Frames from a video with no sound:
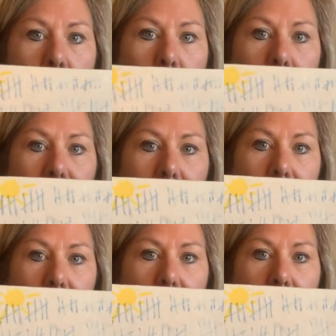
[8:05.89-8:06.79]
We've had
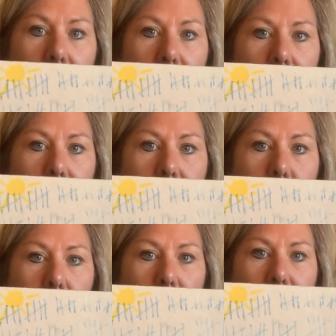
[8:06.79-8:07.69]

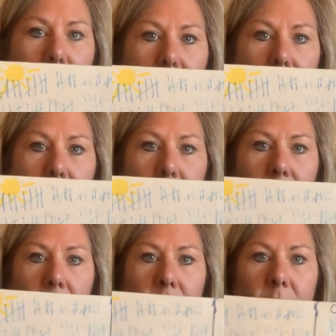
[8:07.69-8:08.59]
less rainy
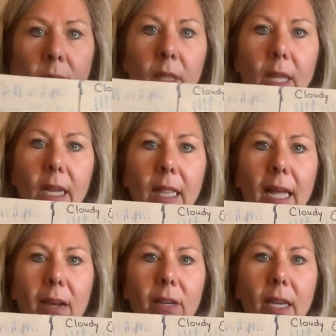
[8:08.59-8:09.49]
than
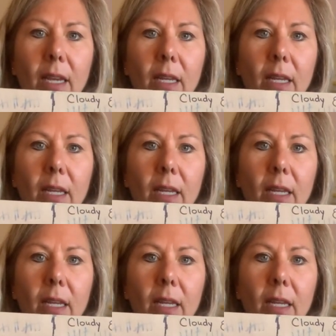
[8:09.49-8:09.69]
cloudy.